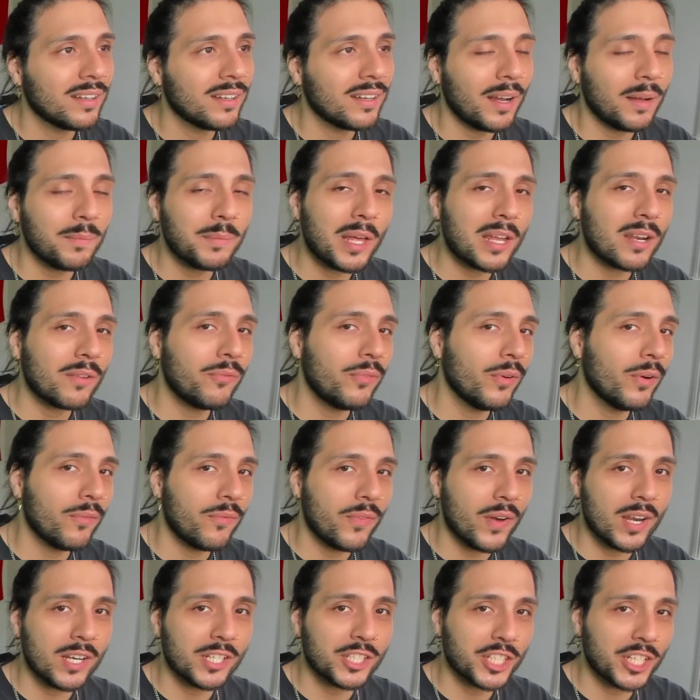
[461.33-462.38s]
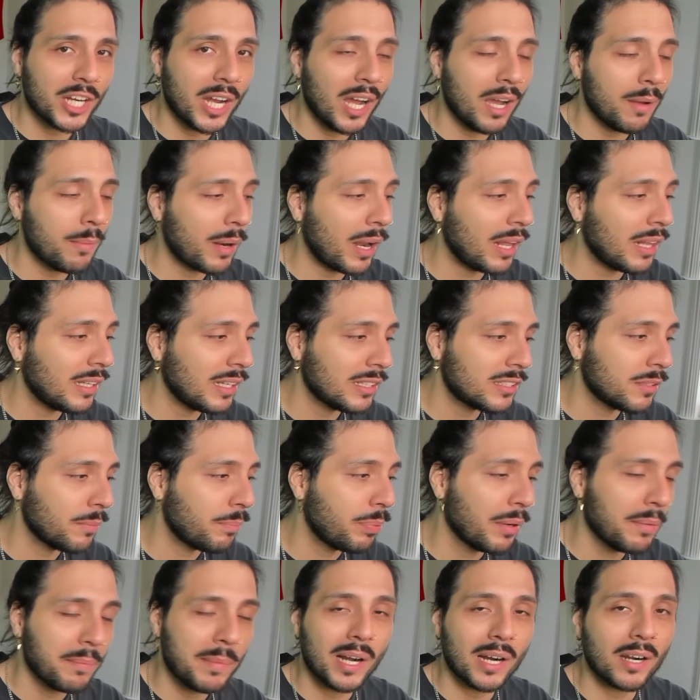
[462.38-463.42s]
I'm not a foot fetish guy, but I like to
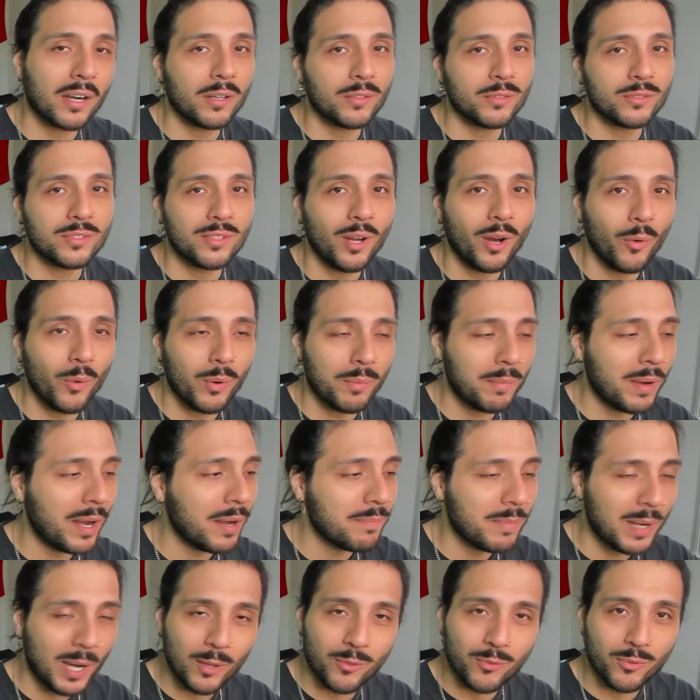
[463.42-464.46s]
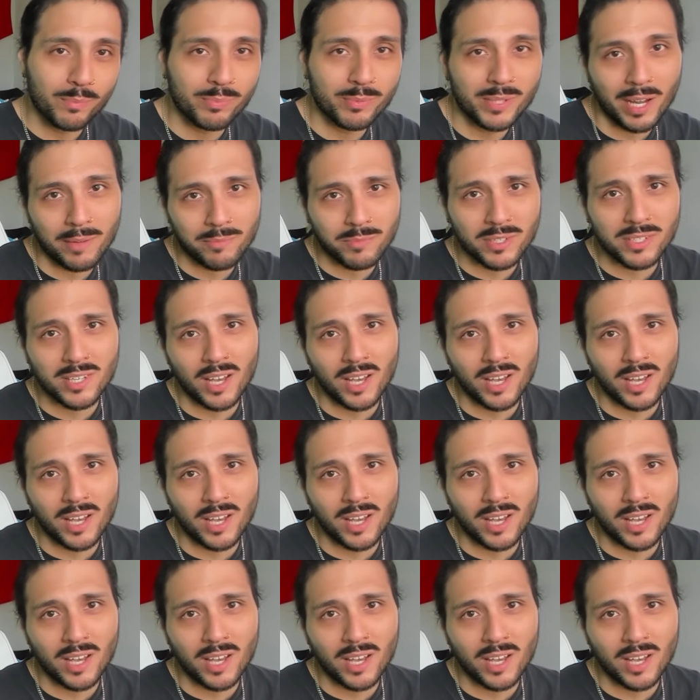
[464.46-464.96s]
put my girl's toe in my mouth from time to